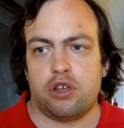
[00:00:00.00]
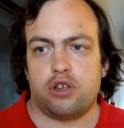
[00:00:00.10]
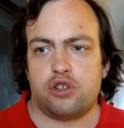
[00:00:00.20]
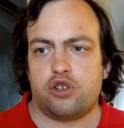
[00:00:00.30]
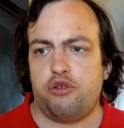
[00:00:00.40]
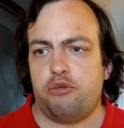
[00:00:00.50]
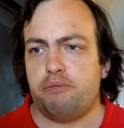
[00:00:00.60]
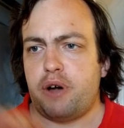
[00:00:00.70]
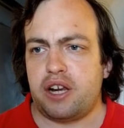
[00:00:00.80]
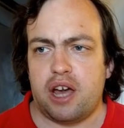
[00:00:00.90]
So
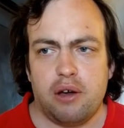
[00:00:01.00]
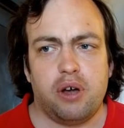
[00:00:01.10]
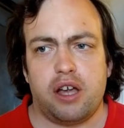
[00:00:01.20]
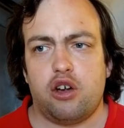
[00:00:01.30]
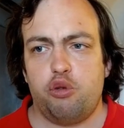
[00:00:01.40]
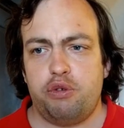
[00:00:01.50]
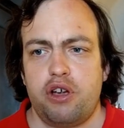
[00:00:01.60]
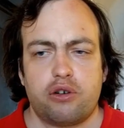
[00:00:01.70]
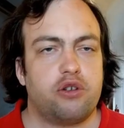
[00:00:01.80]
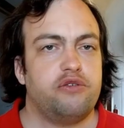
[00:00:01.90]
by now, I hope you are
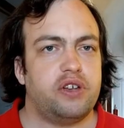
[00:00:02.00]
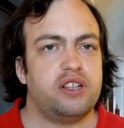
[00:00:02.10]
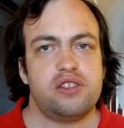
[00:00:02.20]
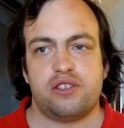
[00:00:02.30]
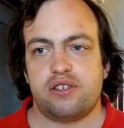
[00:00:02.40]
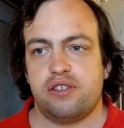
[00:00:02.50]
convinced